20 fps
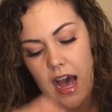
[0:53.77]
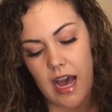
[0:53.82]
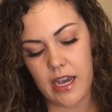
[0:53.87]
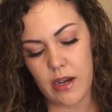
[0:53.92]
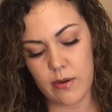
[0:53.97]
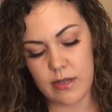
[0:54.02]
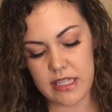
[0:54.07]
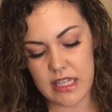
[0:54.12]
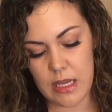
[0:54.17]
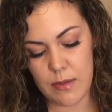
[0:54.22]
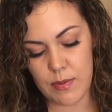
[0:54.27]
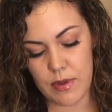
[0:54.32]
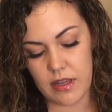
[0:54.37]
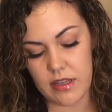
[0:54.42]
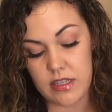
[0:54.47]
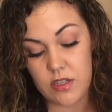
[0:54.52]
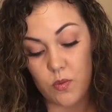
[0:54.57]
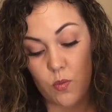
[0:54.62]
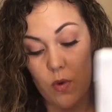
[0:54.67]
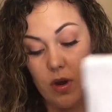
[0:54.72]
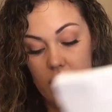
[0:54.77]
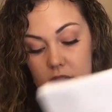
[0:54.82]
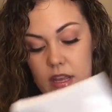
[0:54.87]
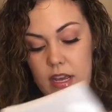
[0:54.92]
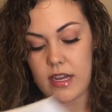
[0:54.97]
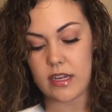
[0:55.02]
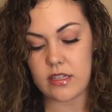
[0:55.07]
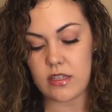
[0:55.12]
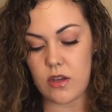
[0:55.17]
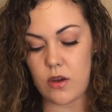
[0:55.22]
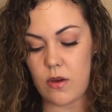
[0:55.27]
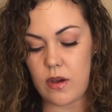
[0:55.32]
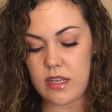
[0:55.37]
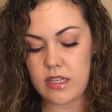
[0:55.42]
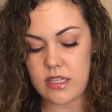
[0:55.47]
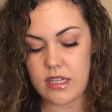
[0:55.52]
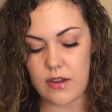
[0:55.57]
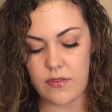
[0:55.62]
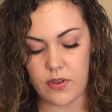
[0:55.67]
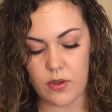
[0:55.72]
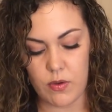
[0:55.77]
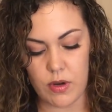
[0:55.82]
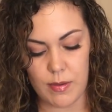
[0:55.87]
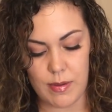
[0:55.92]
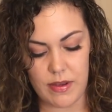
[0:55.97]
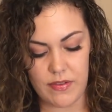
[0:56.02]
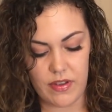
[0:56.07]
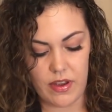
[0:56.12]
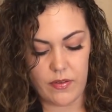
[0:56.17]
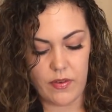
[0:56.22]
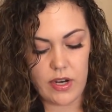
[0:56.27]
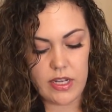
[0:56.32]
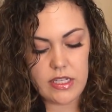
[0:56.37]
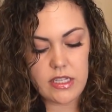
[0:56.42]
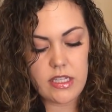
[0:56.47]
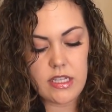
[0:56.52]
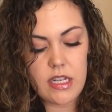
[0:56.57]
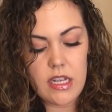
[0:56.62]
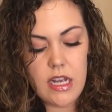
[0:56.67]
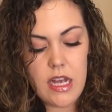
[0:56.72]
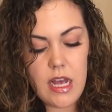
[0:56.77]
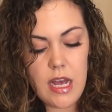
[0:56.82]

I always keep at least one thing, so it's definitely one of my favorites.